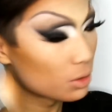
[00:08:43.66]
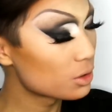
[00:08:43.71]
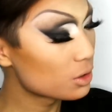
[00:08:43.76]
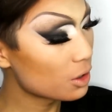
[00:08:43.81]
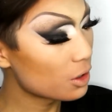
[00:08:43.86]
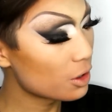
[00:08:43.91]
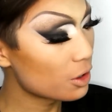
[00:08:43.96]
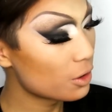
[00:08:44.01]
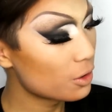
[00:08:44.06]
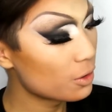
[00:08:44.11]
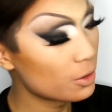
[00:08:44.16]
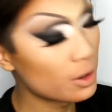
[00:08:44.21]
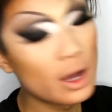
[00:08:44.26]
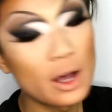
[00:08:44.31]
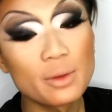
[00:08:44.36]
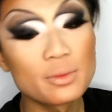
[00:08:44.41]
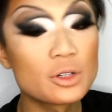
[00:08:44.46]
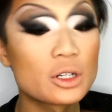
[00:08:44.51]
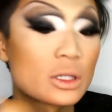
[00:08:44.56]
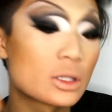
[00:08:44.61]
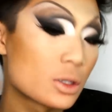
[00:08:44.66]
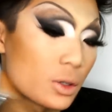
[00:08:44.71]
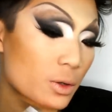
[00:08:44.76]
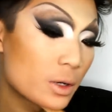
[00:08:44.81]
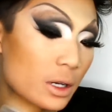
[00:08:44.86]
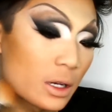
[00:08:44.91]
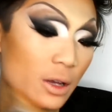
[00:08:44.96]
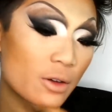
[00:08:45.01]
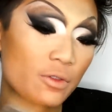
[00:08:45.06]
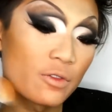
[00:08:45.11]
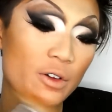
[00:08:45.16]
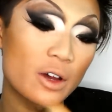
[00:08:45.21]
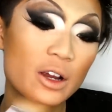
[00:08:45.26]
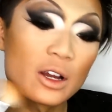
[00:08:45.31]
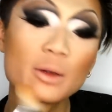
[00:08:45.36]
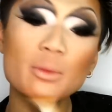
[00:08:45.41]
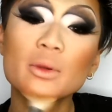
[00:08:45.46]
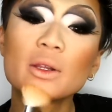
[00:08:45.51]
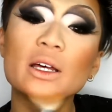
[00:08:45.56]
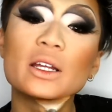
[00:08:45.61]
so I'm just doing a
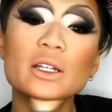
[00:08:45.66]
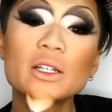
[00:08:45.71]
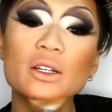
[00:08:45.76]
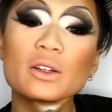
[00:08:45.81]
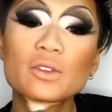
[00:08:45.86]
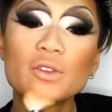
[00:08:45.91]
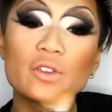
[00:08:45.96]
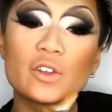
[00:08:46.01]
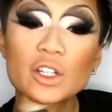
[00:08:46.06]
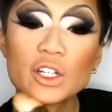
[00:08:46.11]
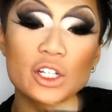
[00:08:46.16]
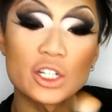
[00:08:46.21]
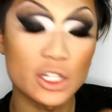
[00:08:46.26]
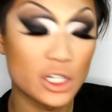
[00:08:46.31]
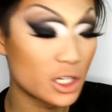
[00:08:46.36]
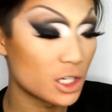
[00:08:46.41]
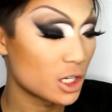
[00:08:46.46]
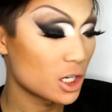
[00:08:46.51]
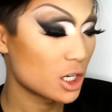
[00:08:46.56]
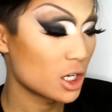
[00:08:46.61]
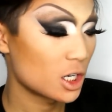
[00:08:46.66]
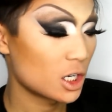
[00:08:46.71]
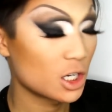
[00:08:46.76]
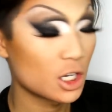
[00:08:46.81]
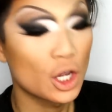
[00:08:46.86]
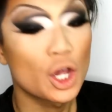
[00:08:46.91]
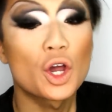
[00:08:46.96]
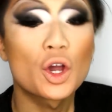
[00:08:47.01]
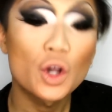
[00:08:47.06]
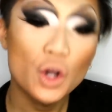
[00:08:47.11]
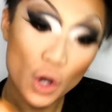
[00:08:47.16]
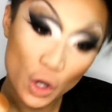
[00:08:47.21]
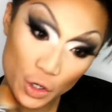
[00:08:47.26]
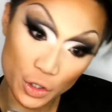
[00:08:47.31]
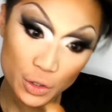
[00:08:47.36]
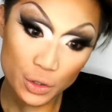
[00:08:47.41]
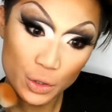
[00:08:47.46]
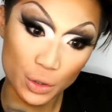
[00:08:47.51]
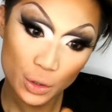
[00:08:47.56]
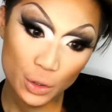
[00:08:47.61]
very blended fishy
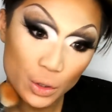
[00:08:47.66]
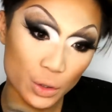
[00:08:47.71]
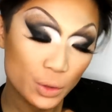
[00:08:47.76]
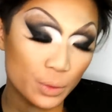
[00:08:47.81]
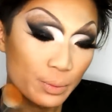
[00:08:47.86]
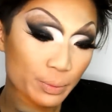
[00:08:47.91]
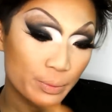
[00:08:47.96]
contour.